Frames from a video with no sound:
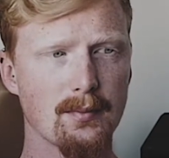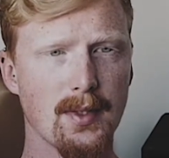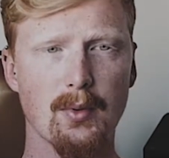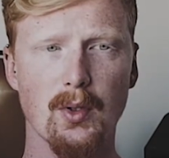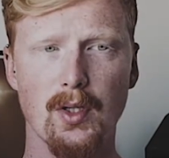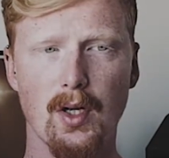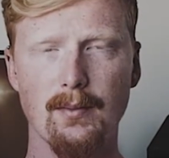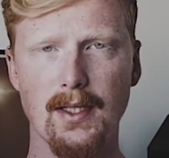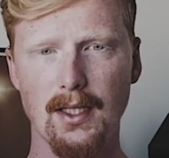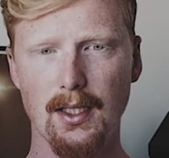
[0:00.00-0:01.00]
People who know
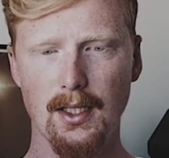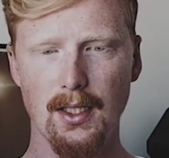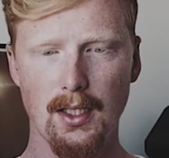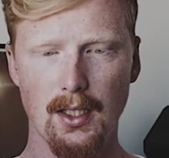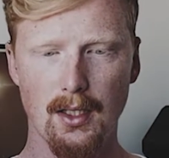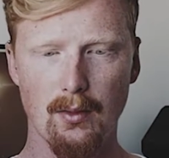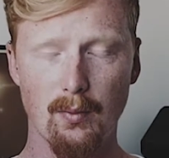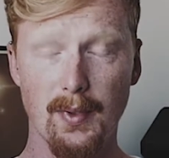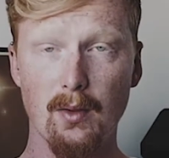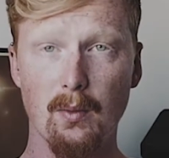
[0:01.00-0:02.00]
me will
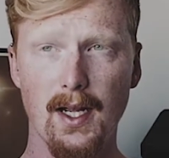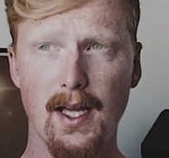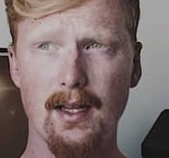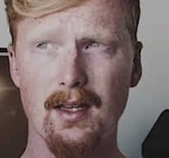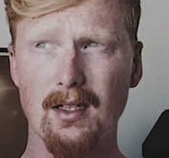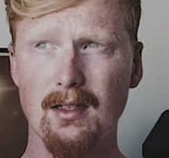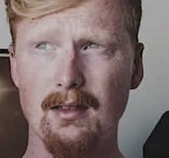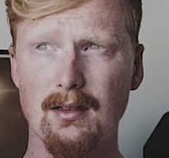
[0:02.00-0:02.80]
be aware that